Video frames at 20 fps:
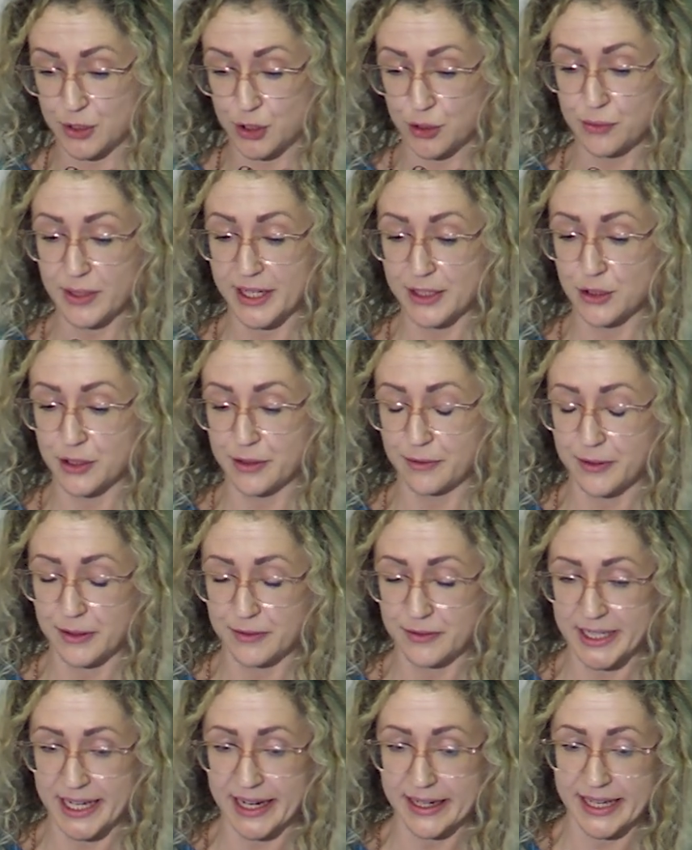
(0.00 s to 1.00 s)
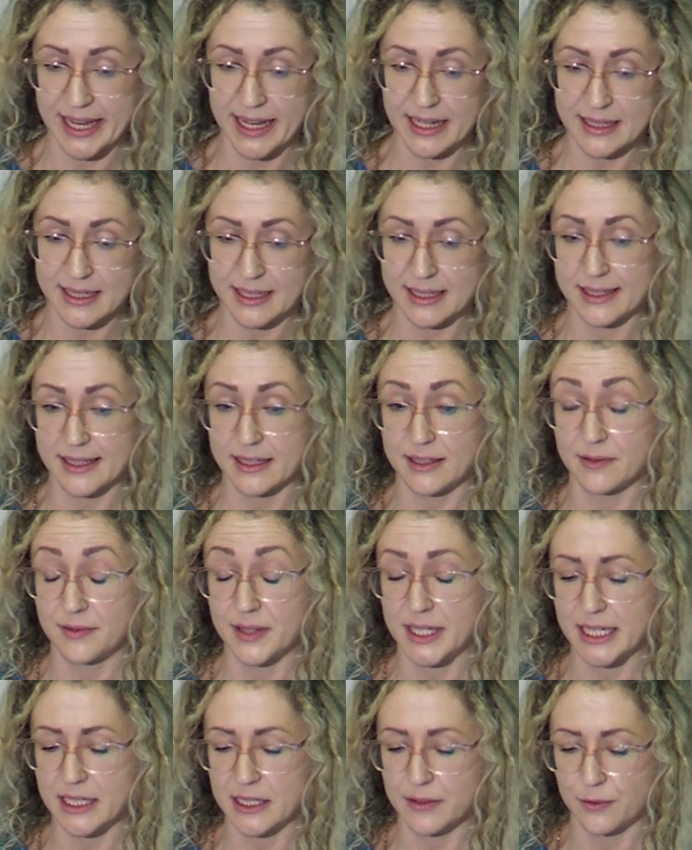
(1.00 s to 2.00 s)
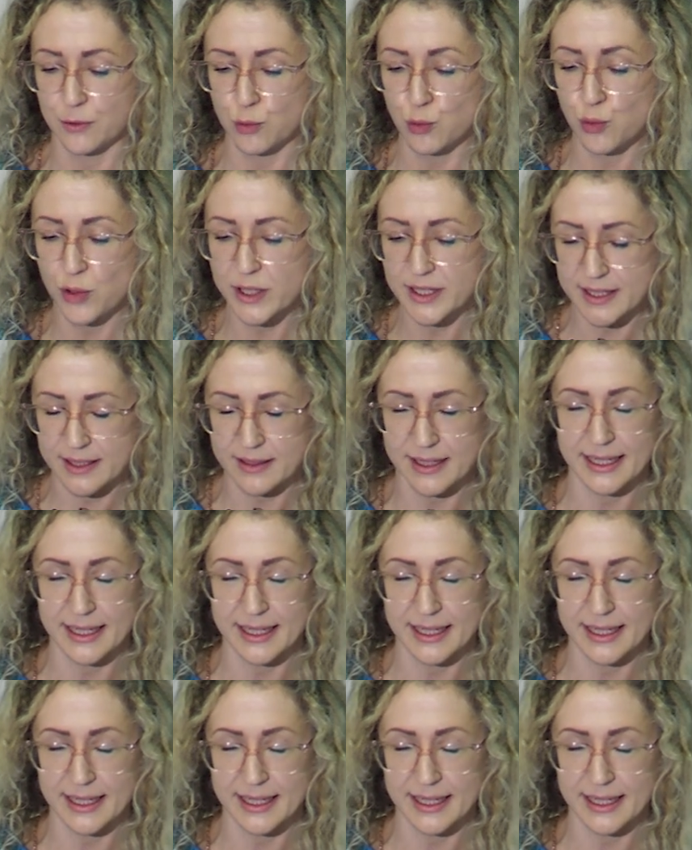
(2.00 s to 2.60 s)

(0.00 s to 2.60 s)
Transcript: 258 cancers as of the end of August.